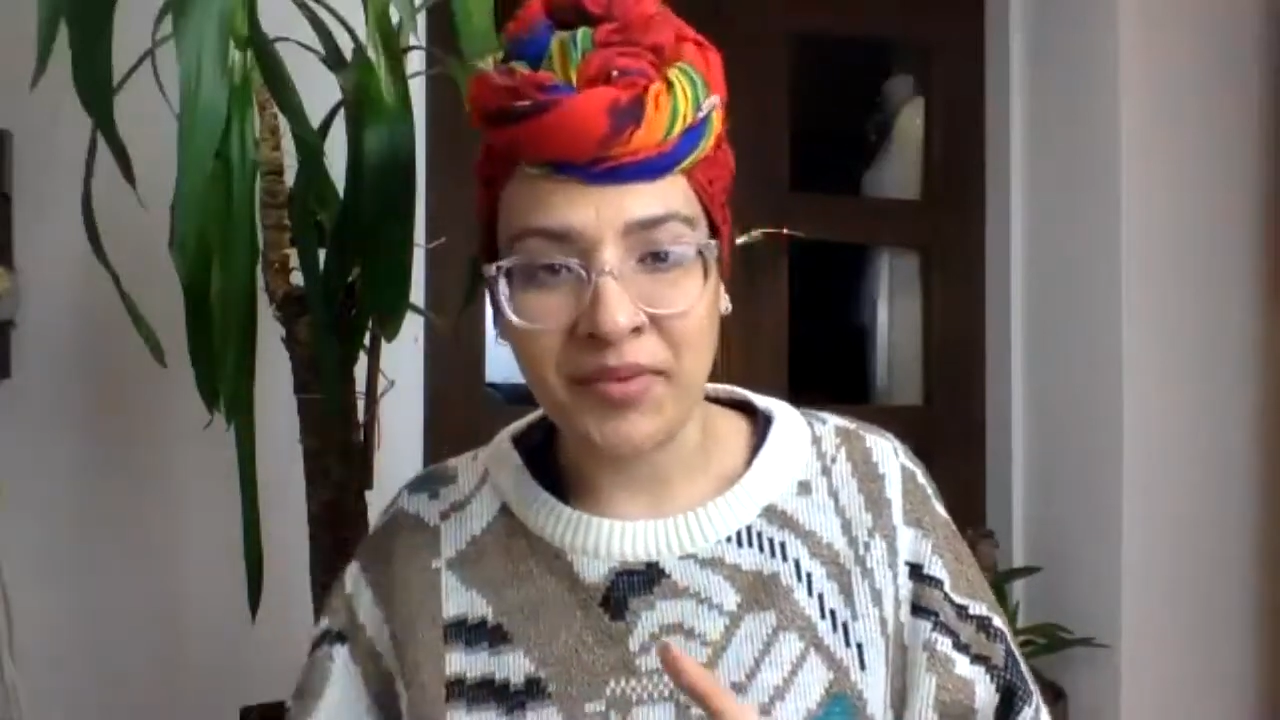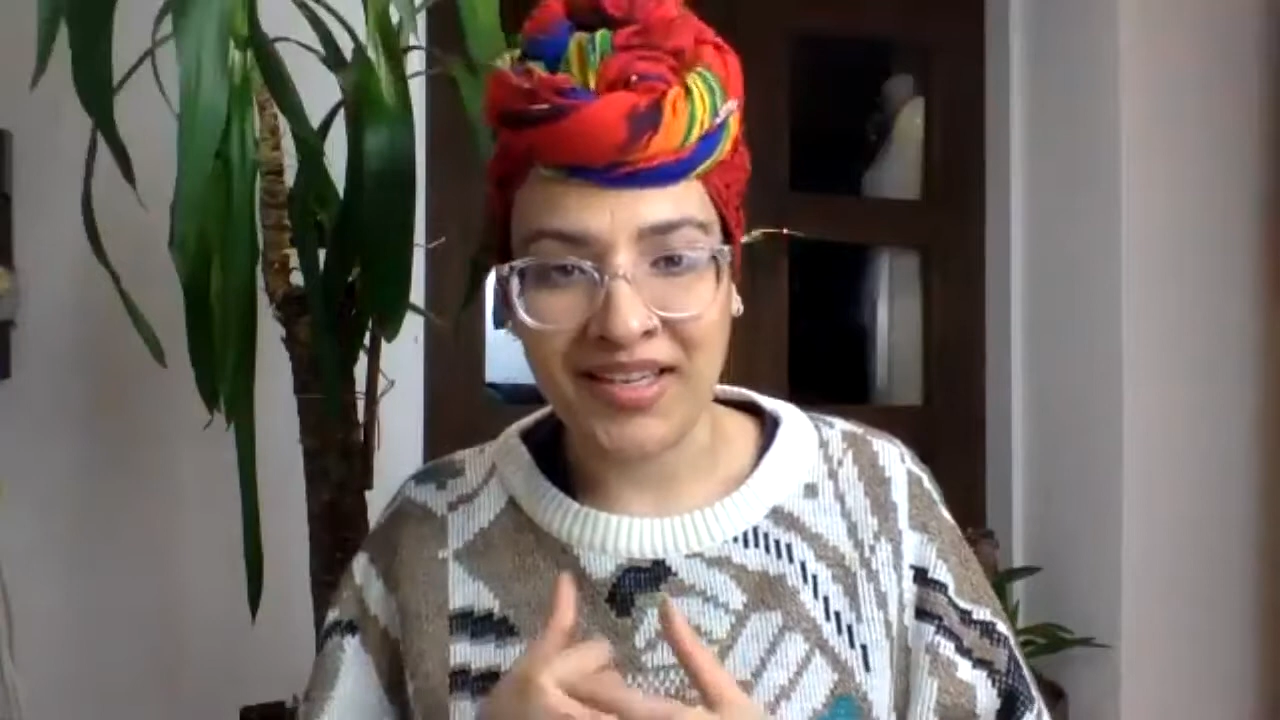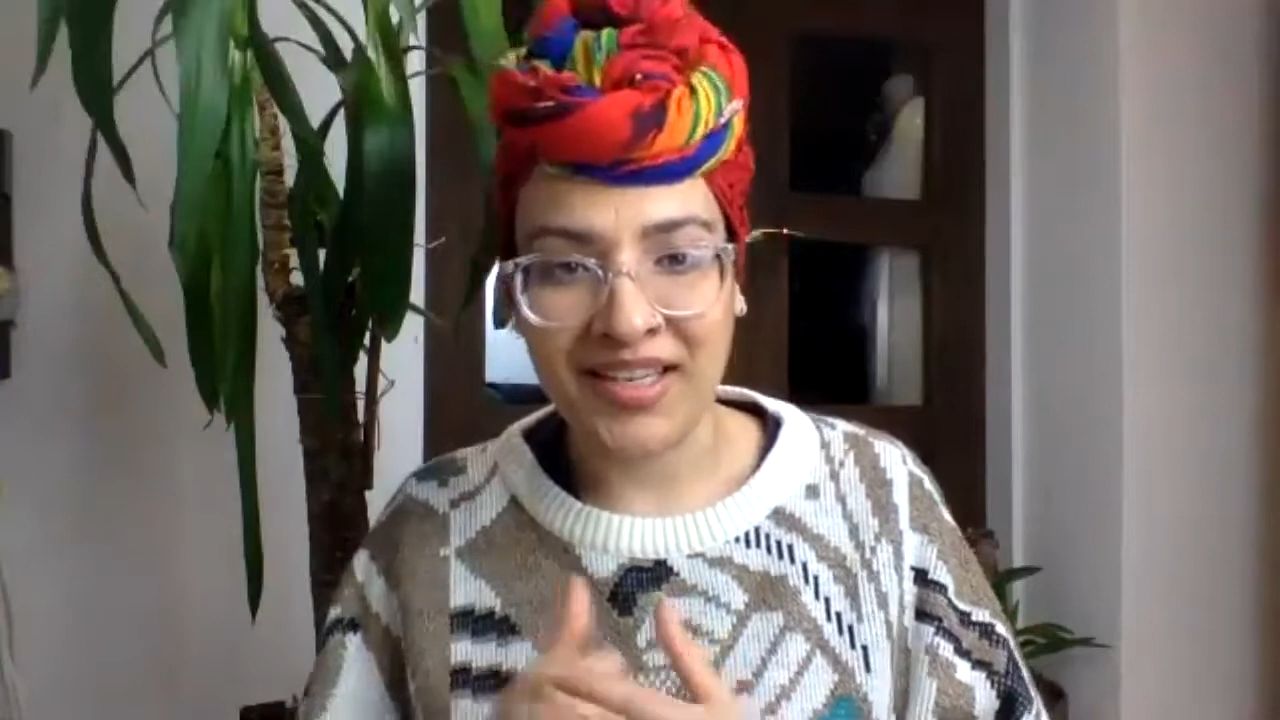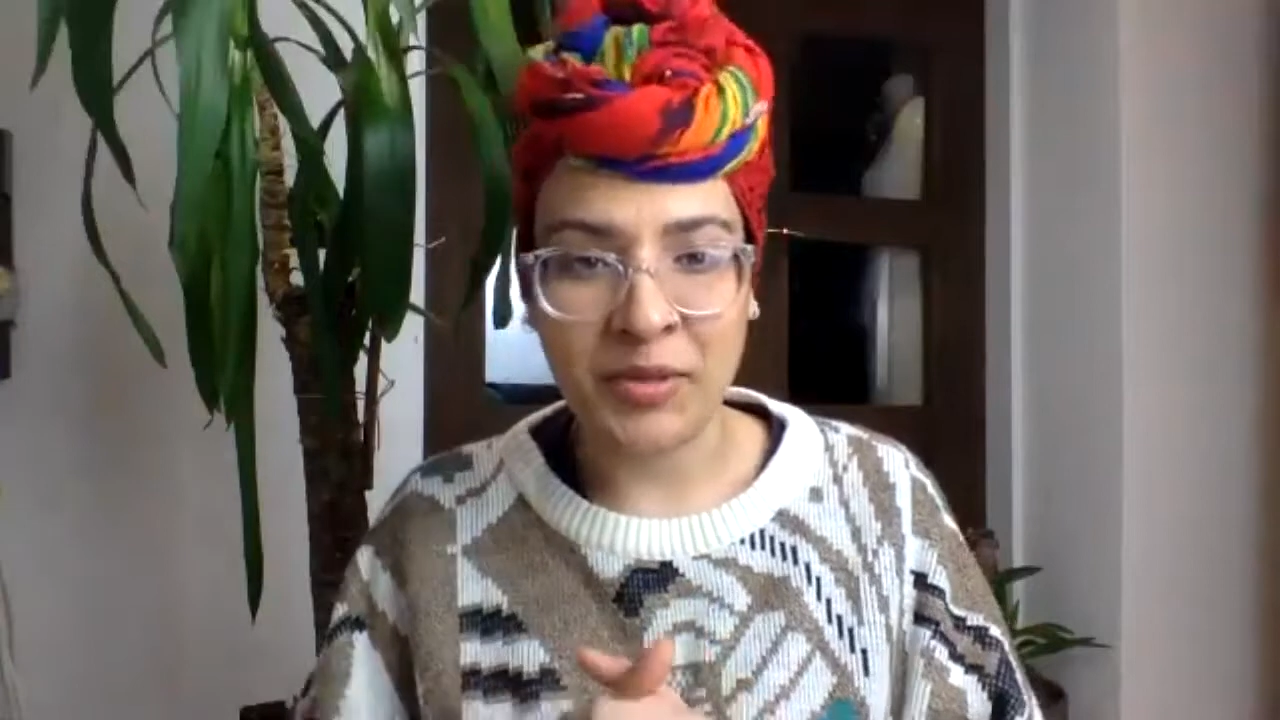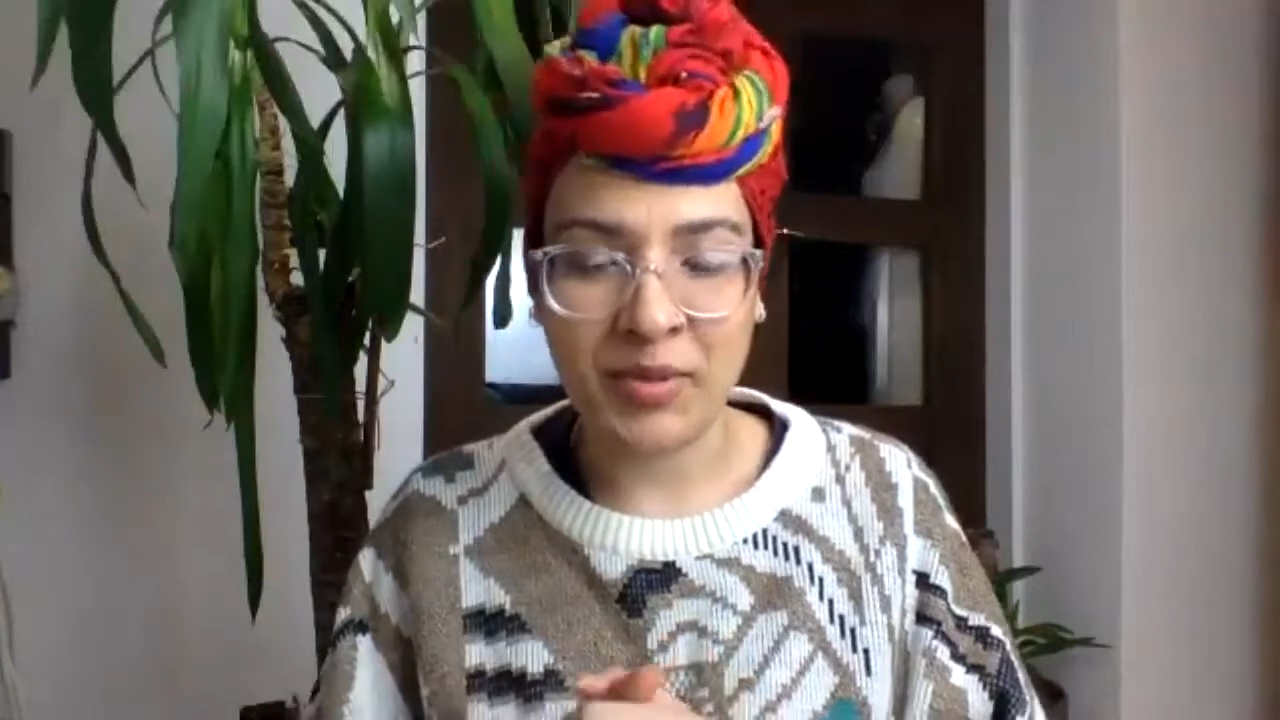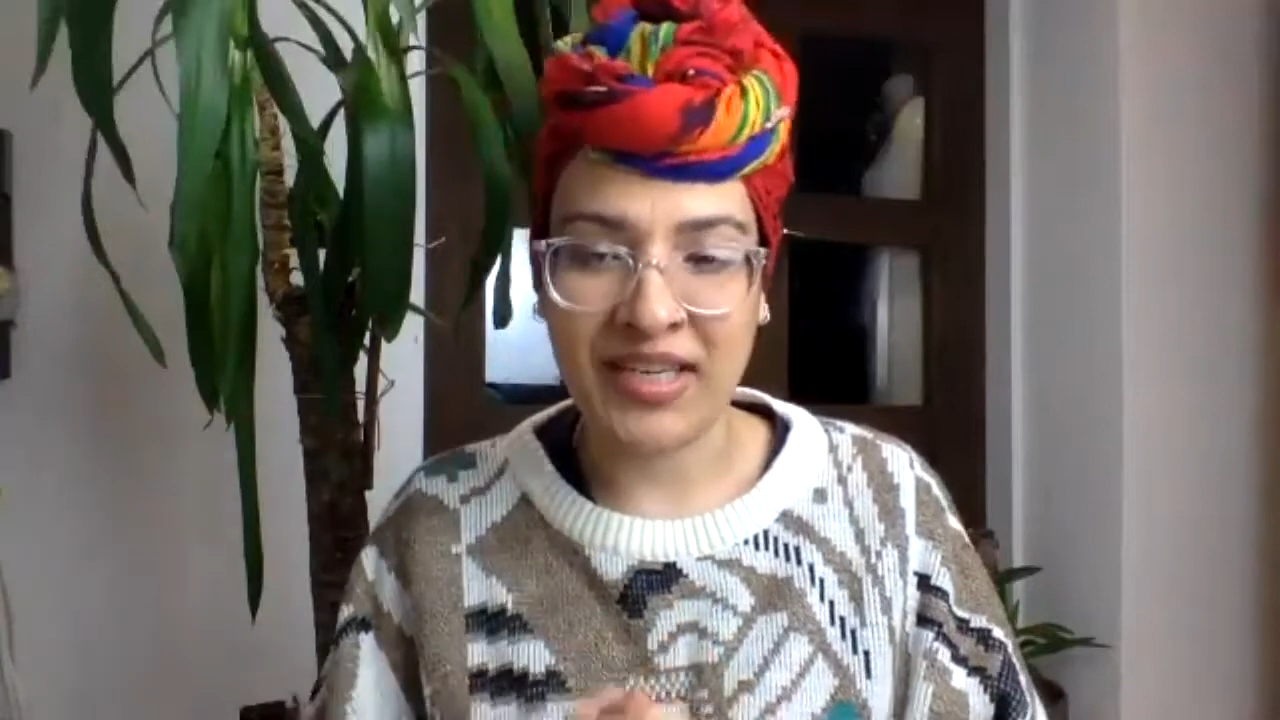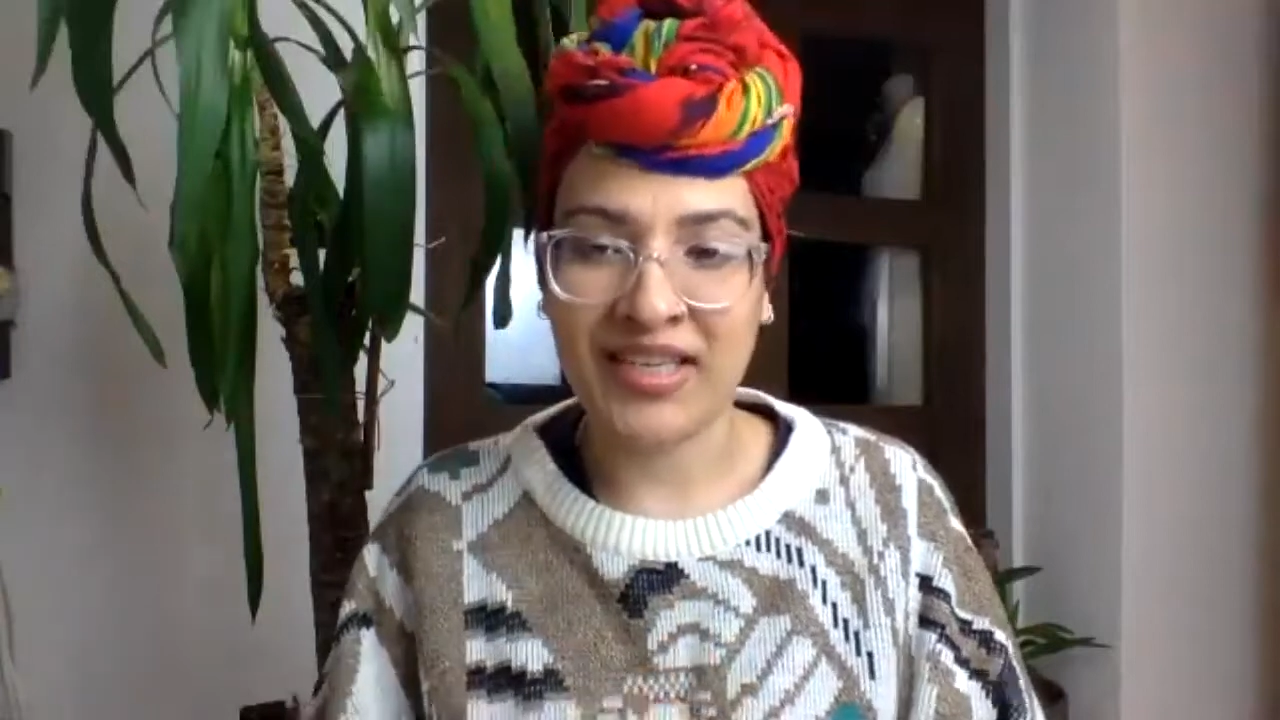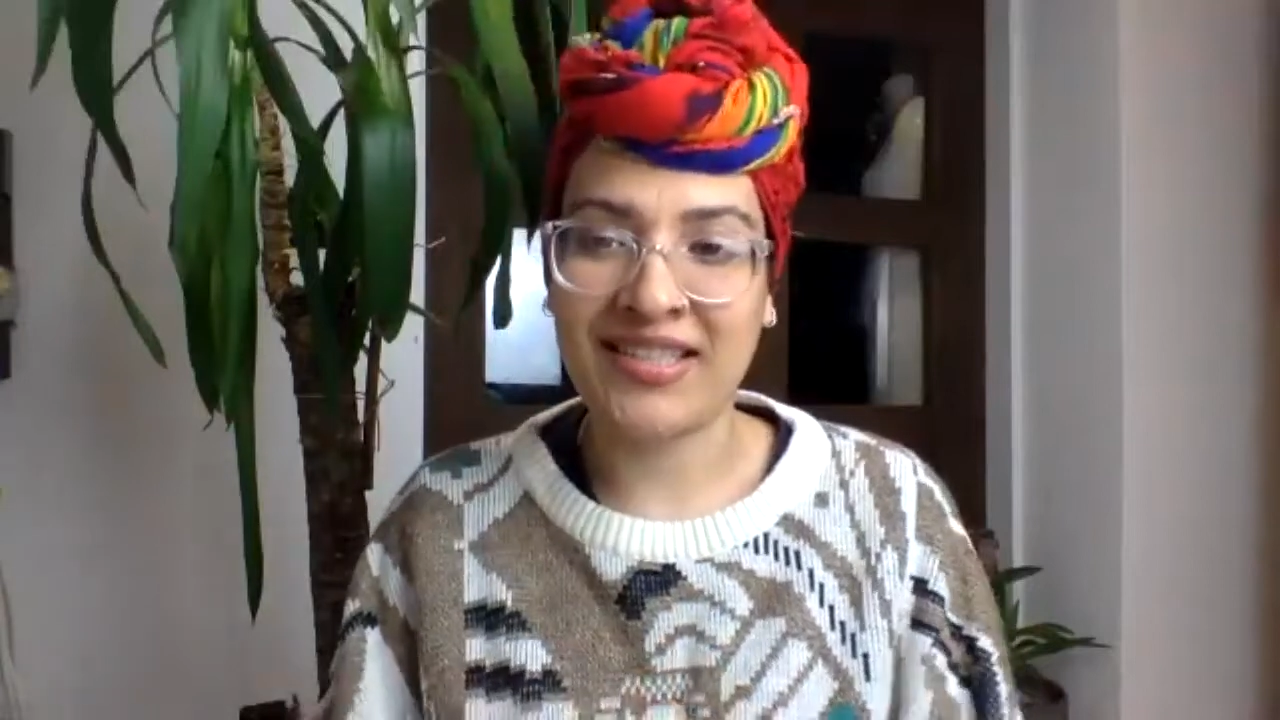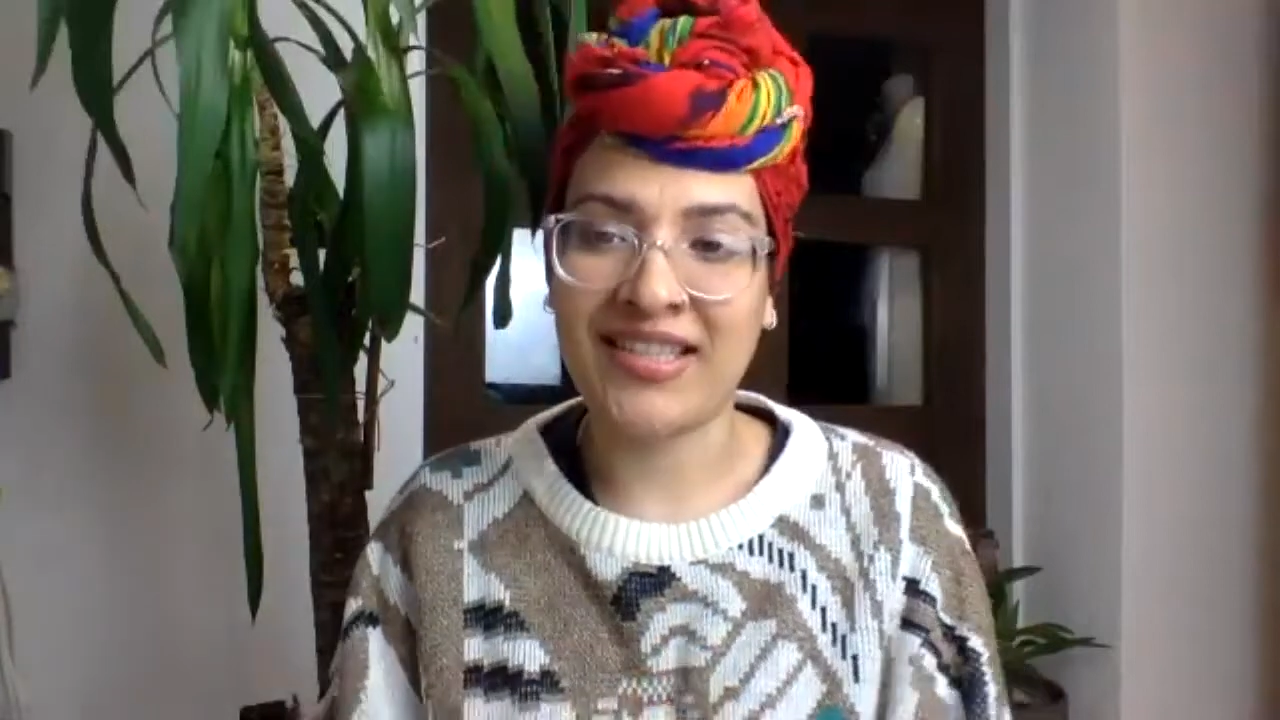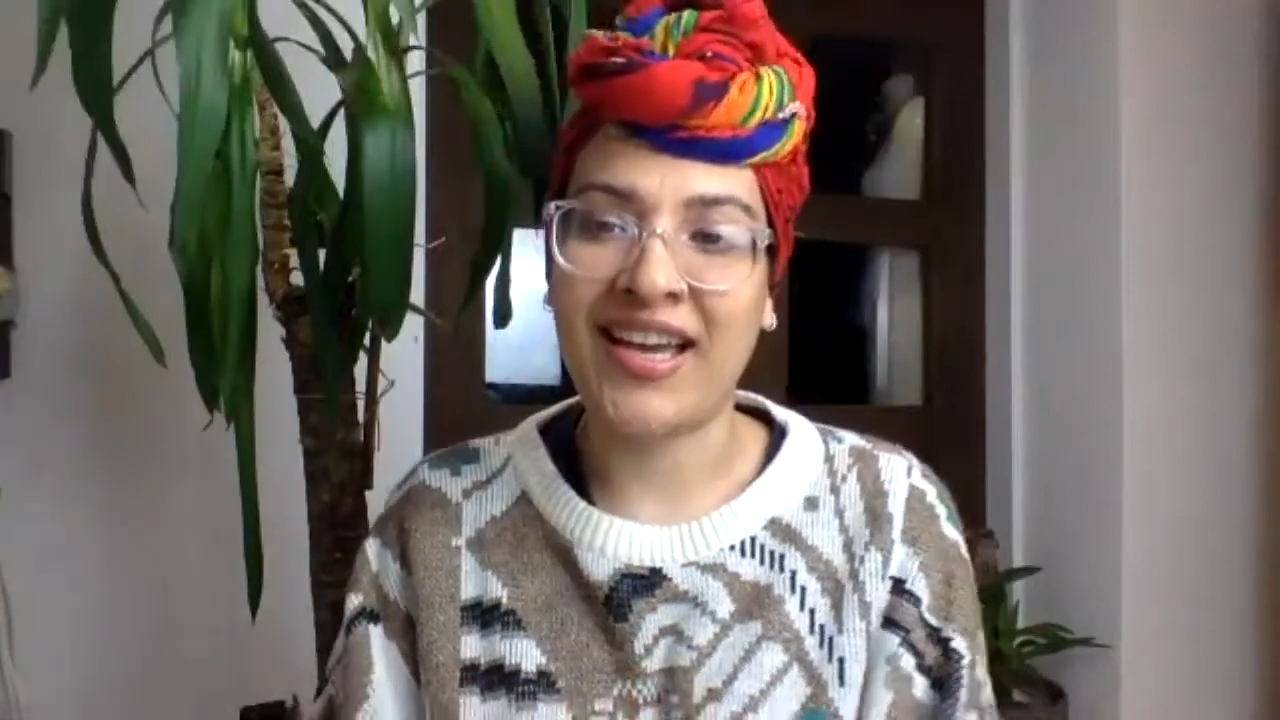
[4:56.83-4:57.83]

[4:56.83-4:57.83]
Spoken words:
new piece.